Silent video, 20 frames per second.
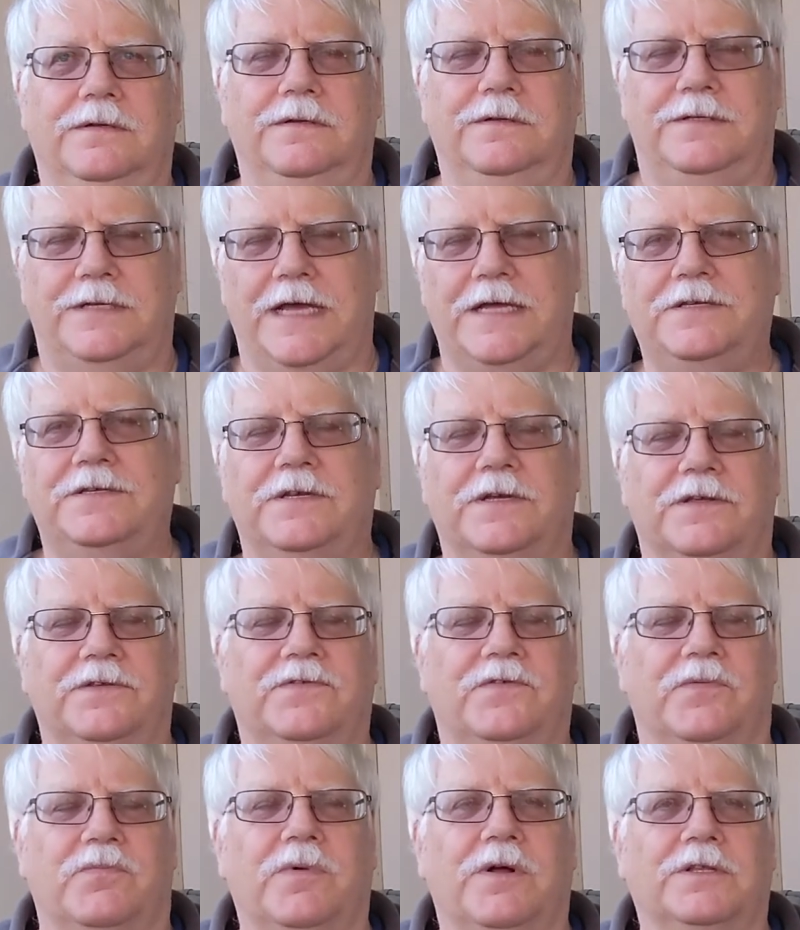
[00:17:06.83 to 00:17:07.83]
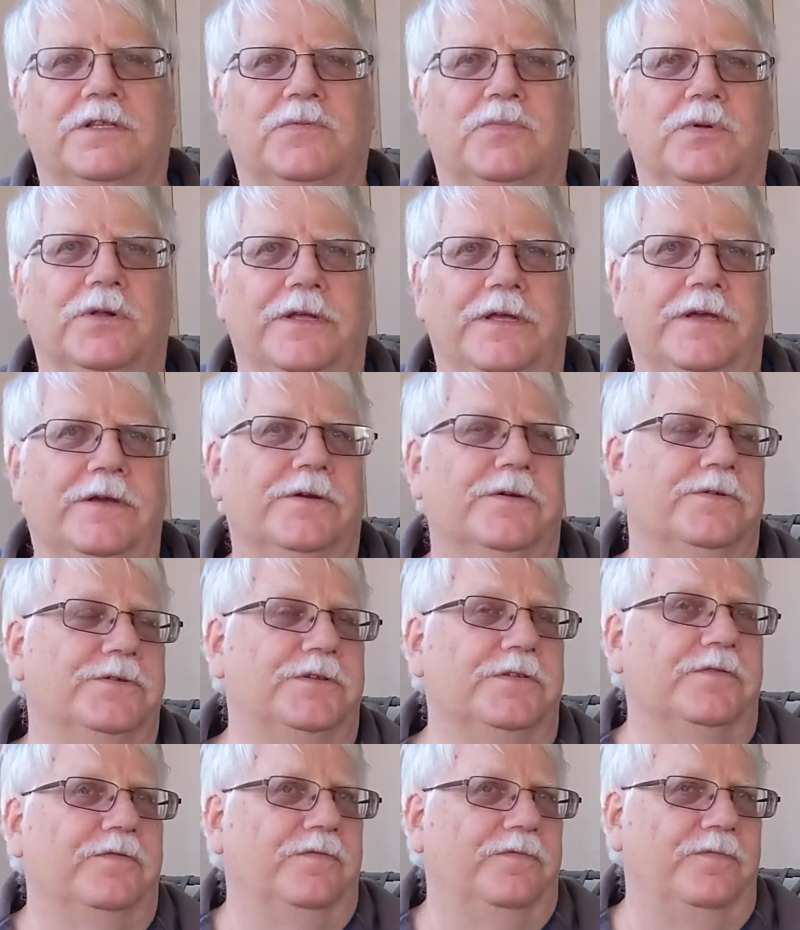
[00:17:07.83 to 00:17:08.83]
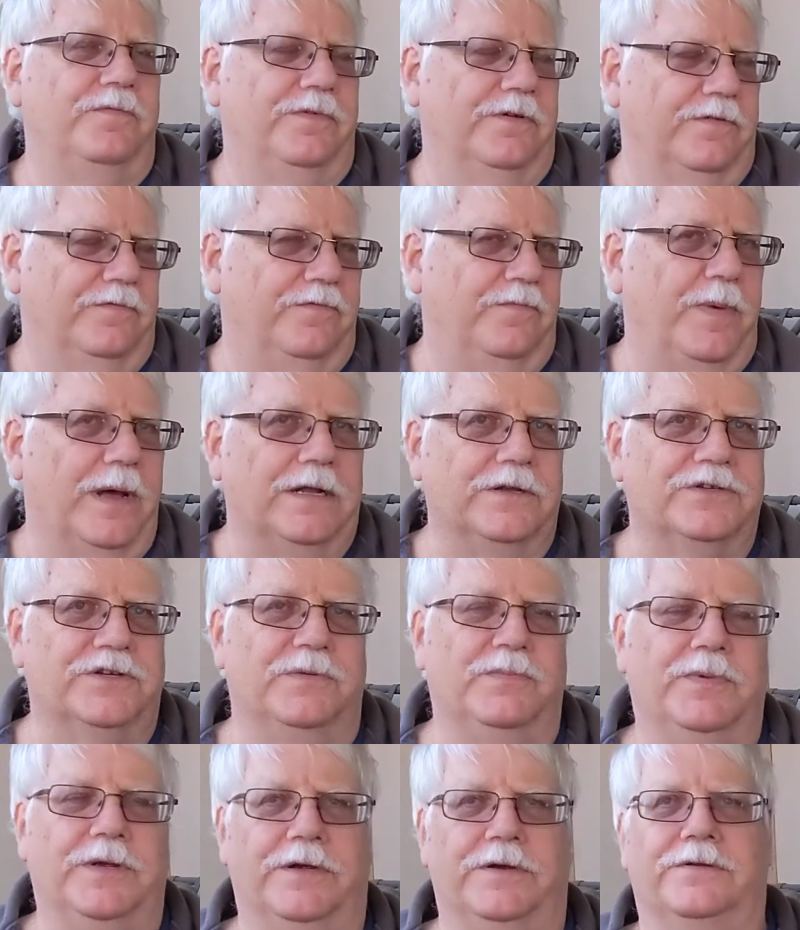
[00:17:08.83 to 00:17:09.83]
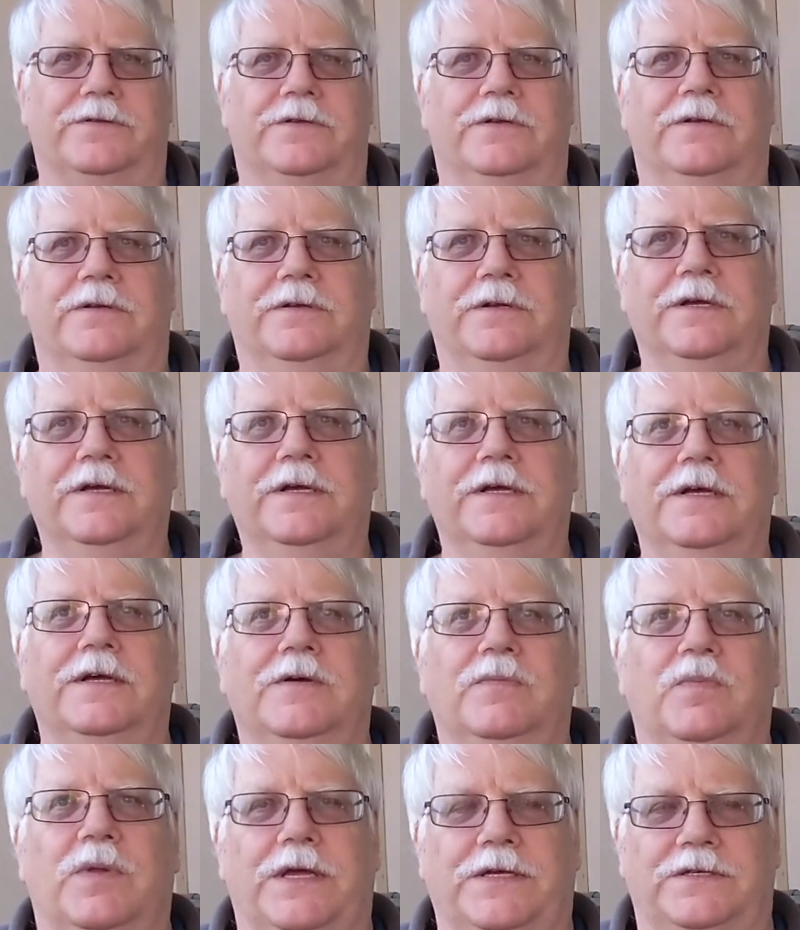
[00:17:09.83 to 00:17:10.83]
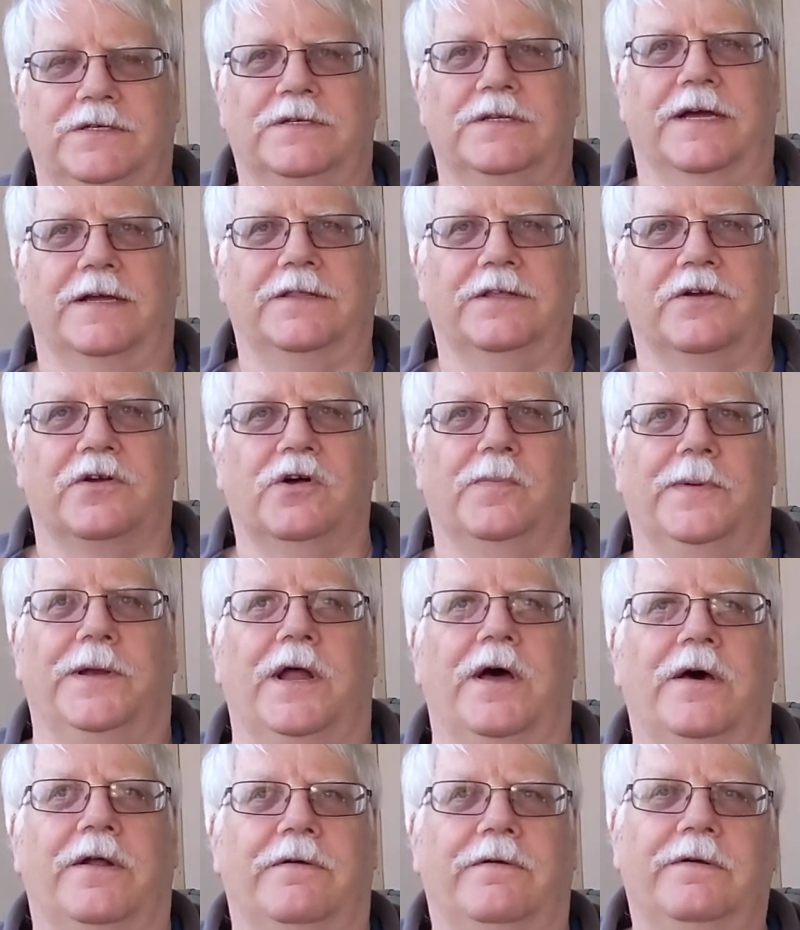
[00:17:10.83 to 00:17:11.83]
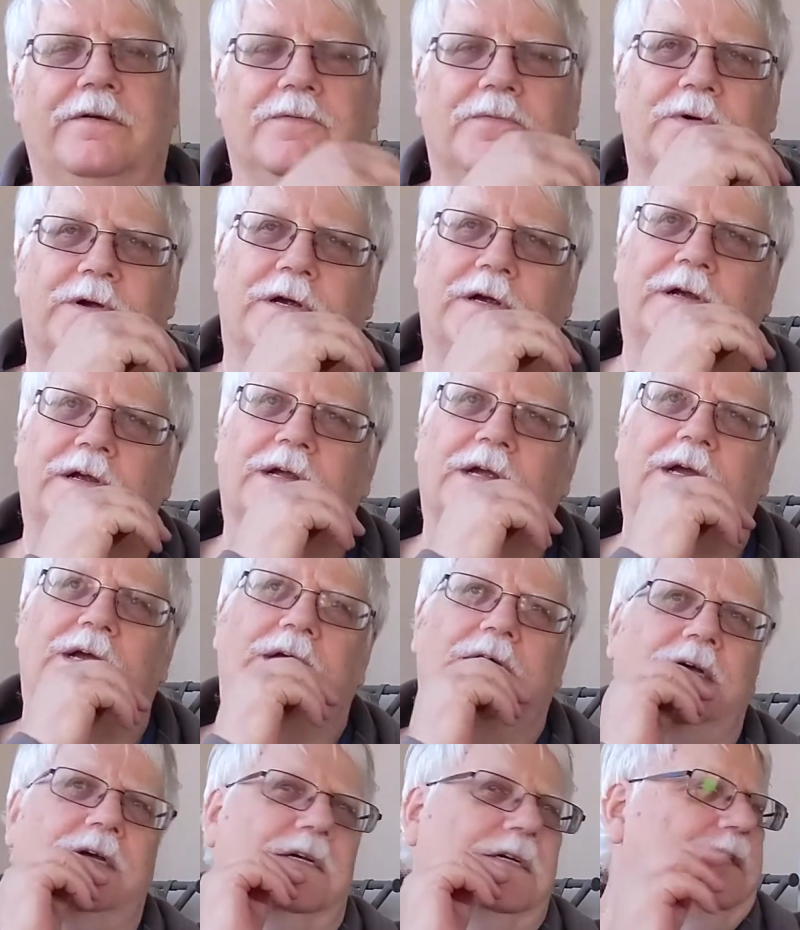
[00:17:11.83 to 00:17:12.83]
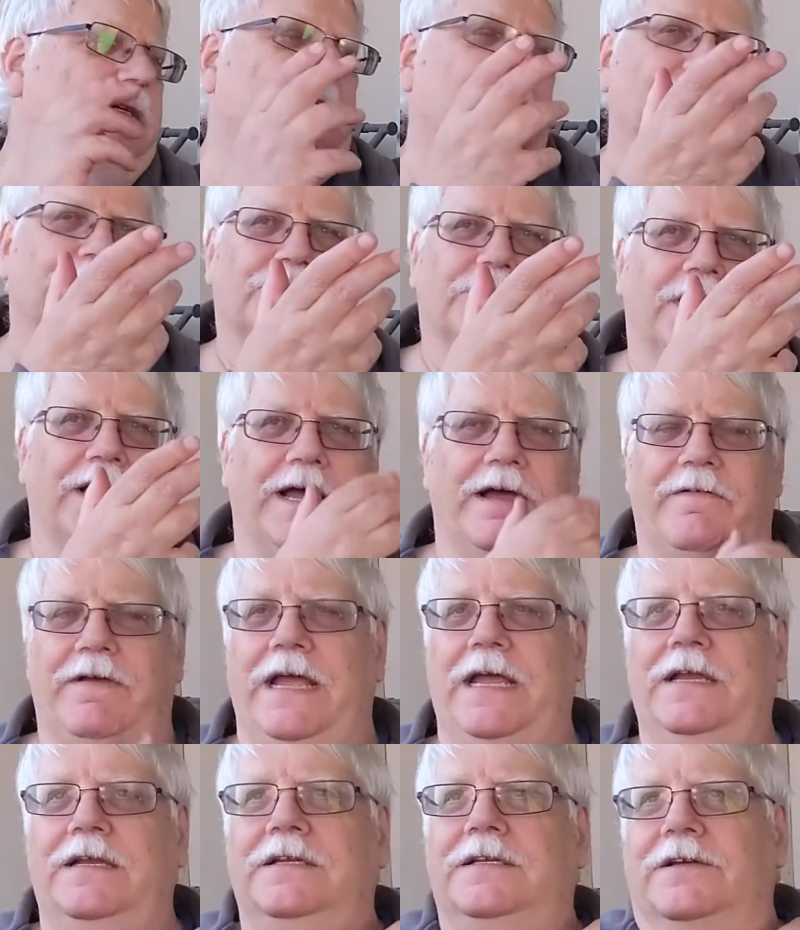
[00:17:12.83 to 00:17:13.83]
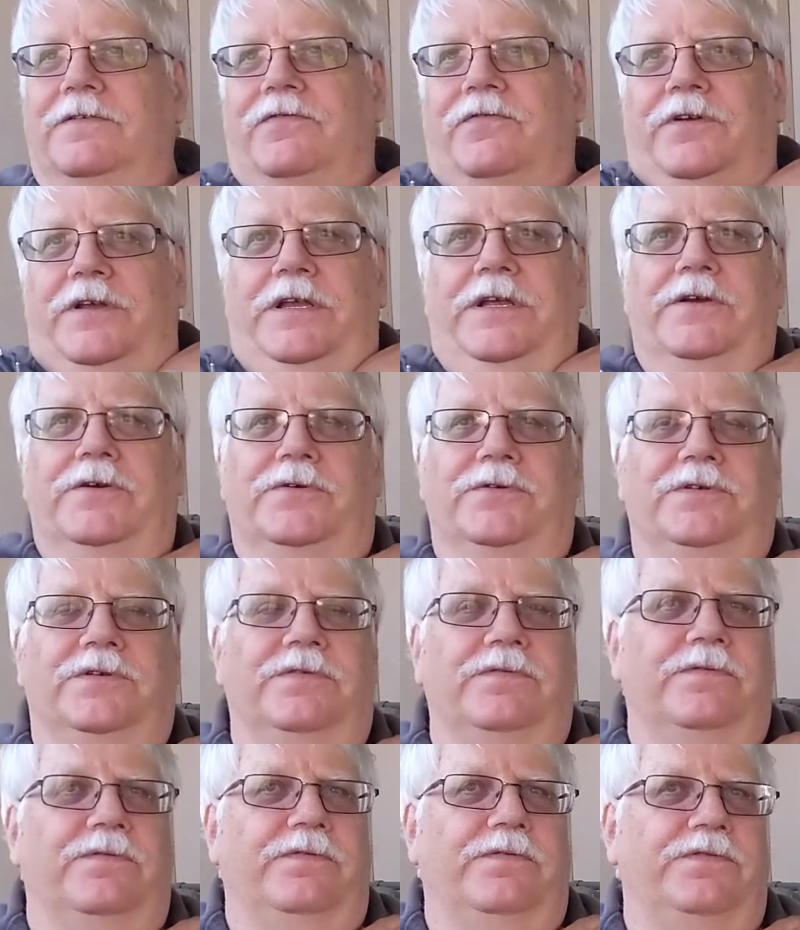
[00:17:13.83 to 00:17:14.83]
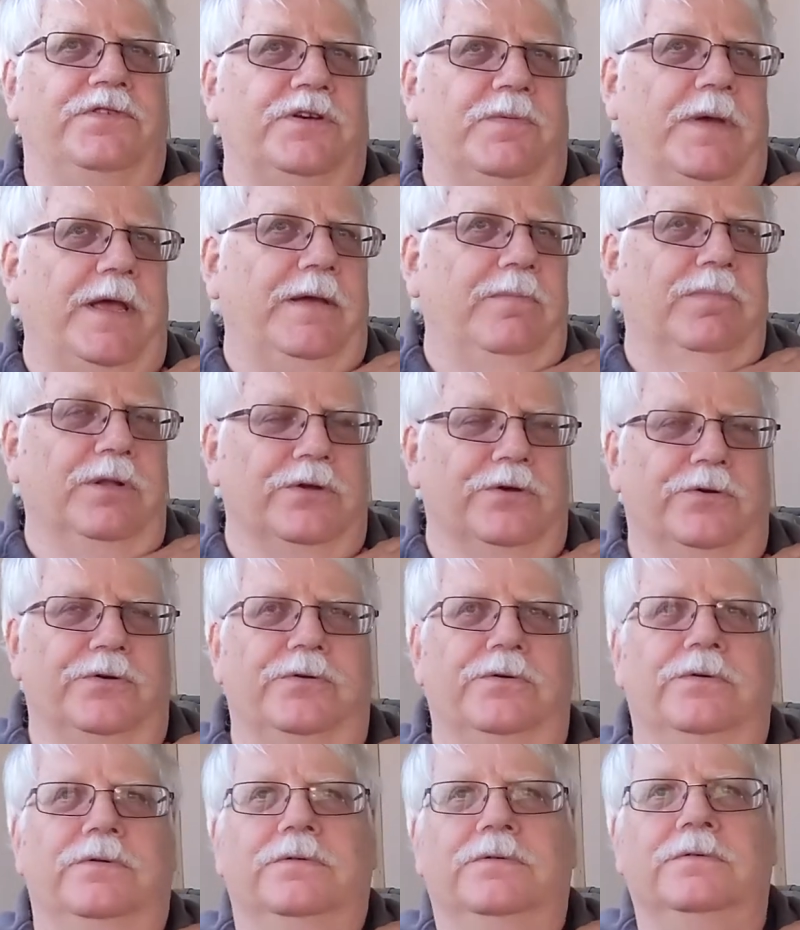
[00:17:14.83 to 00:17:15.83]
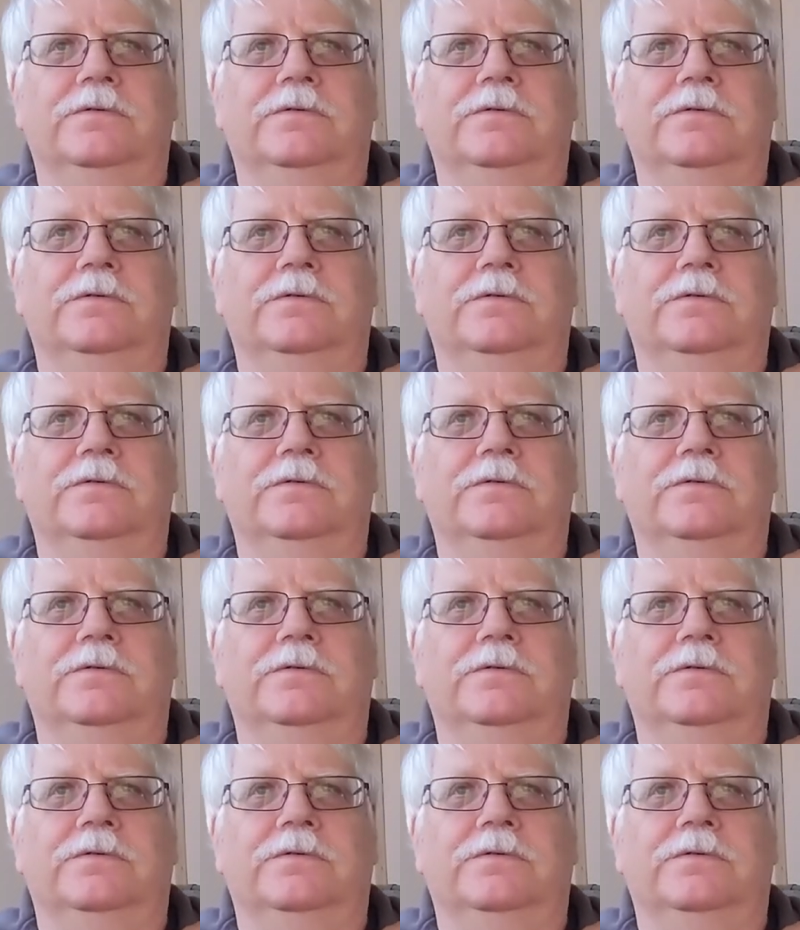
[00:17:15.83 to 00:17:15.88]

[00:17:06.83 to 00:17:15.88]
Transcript: tastings from multiple years of Belgian beers, places like the Covidtide, where we'll have 8 different years of Chimay Blue,